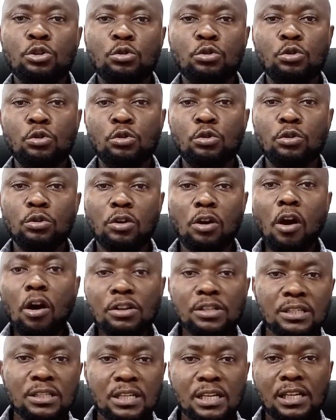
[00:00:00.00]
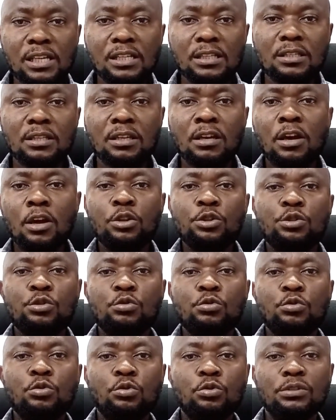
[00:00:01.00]
to courses,
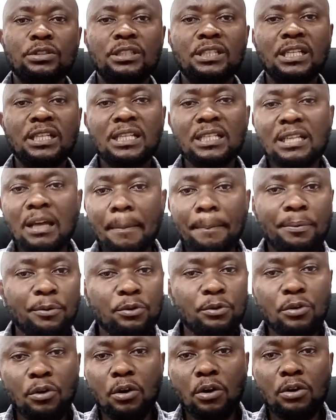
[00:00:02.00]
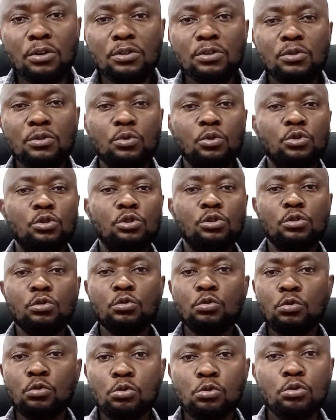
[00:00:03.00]
to digital products, to
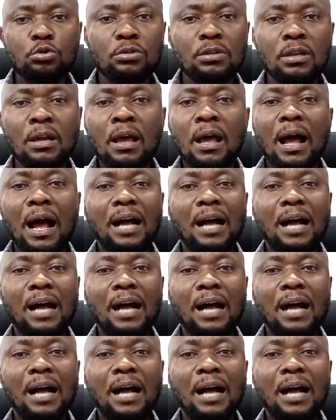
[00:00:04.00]
tools,